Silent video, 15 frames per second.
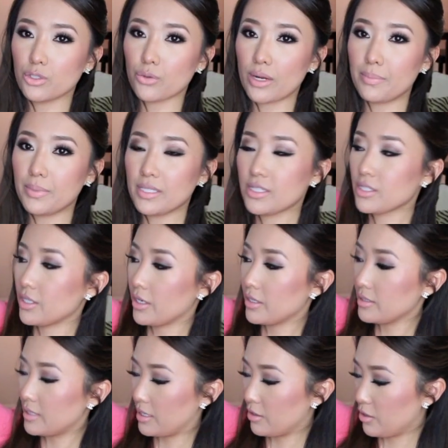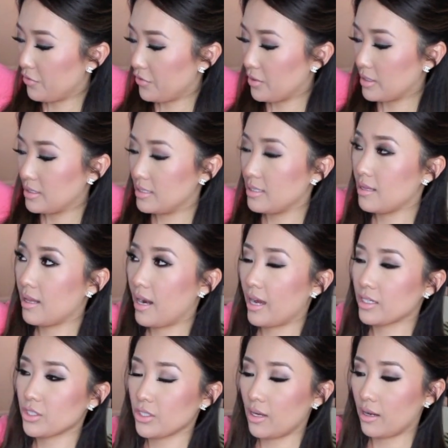drapey skirts. I don't know if you can see that
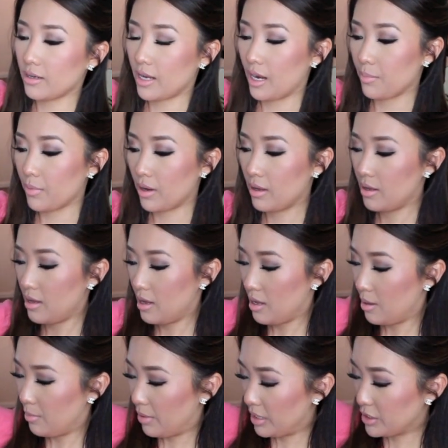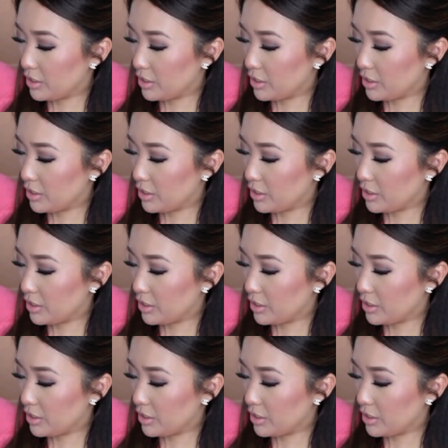actually on camera, but I'll